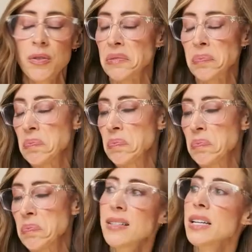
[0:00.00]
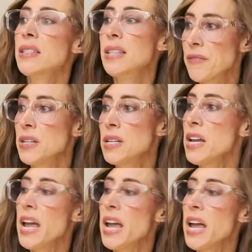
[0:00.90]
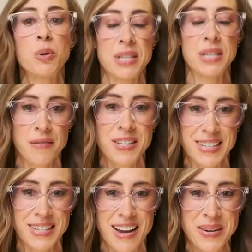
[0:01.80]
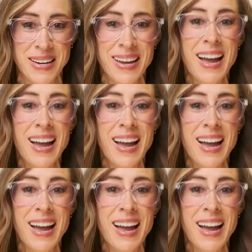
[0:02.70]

like I'd say 78% of the time.